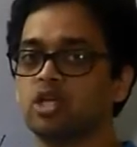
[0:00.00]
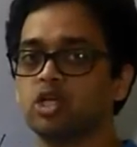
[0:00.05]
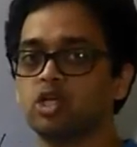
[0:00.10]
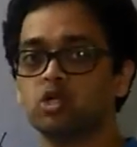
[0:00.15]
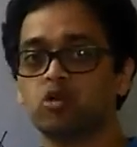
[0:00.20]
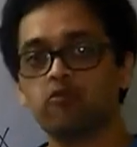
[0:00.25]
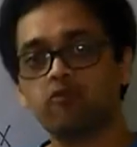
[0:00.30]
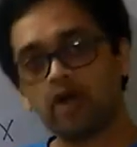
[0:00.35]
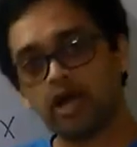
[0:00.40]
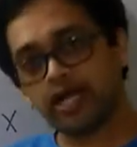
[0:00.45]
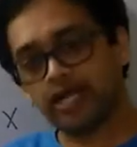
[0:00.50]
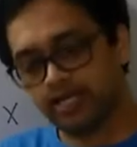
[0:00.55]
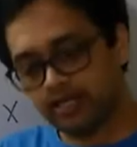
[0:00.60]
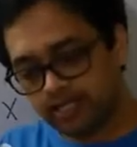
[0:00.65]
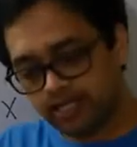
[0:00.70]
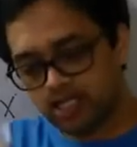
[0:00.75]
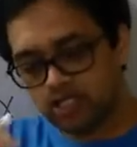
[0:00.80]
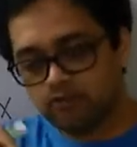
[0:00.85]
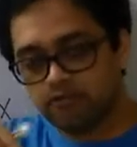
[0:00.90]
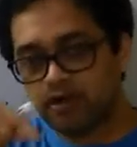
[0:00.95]
You find
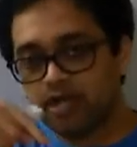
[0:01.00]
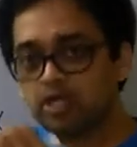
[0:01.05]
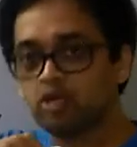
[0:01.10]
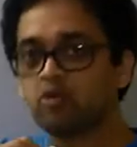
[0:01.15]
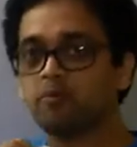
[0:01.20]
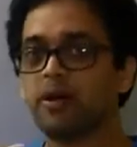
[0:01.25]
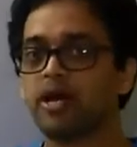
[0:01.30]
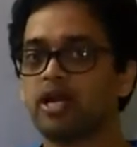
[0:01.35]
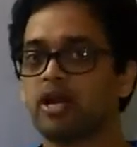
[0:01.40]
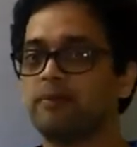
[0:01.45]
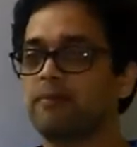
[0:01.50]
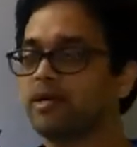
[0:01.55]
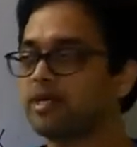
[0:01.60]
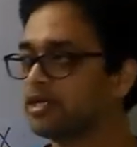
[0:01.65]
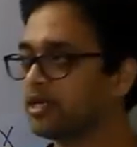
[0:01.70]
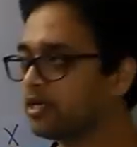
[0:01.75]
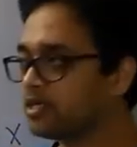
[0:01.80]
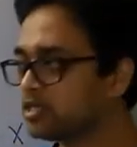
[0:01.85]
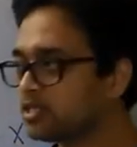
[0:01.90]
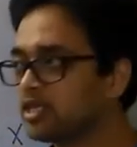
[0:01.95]
these 5
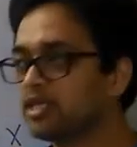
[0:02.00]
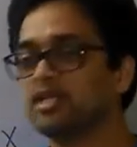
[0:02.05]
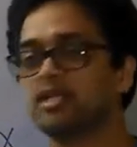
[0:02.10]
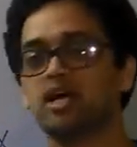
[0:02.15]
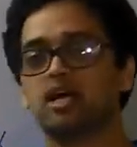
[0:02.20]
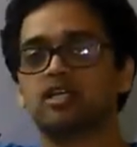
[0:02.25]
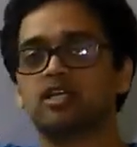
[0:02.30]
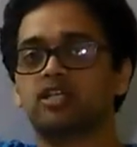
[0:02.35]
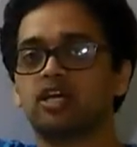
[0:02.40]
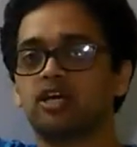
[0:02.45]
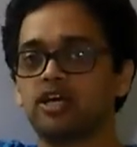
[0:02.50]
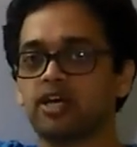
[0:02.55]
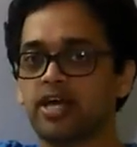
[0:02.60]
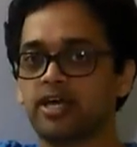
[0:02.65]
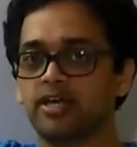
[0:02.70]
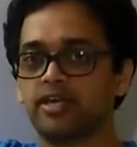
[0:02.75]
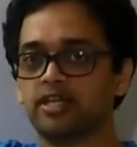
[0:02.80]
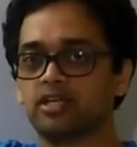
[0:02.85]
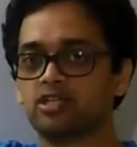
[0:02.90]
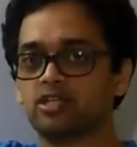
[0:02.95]
parameters in other
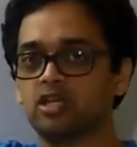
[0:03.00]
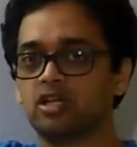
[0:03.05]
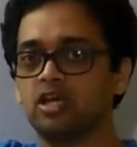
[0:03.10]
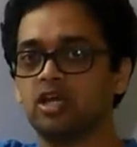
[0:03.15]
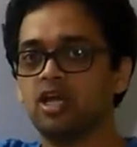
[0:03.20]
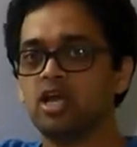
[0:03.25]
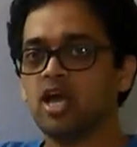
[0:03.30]
direction